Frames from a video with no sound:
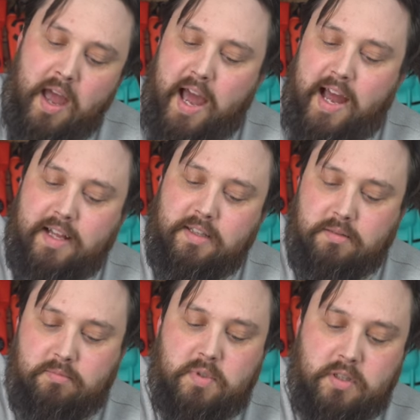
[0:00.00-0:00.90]

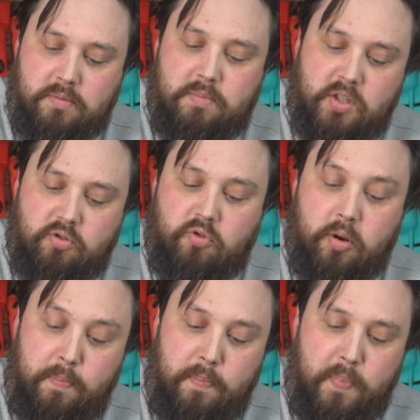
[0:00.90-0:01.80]
and just screw
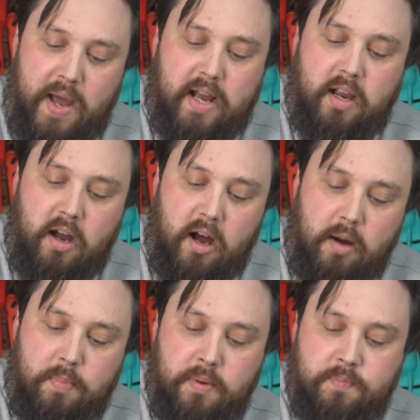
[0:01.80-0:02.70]
it back
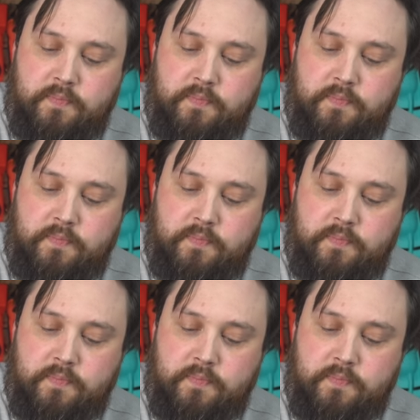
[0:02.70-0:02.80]
up,